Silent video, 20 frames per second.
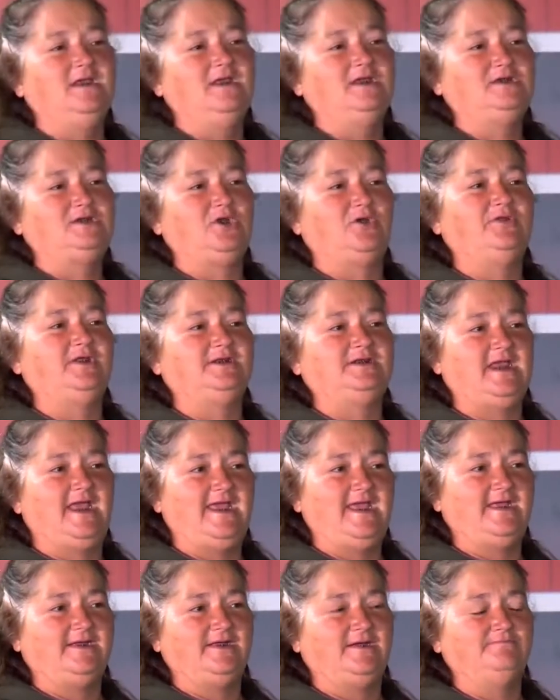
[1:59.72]
so that
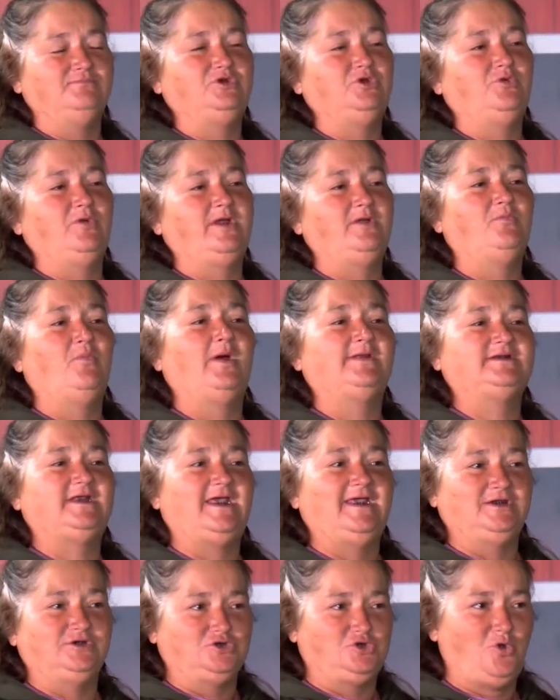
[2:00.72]
they end up doing what
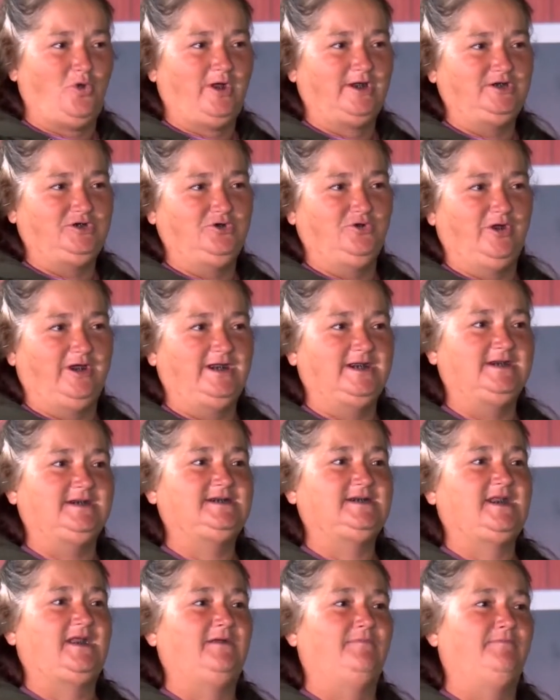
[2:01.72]
they enjoy doing instead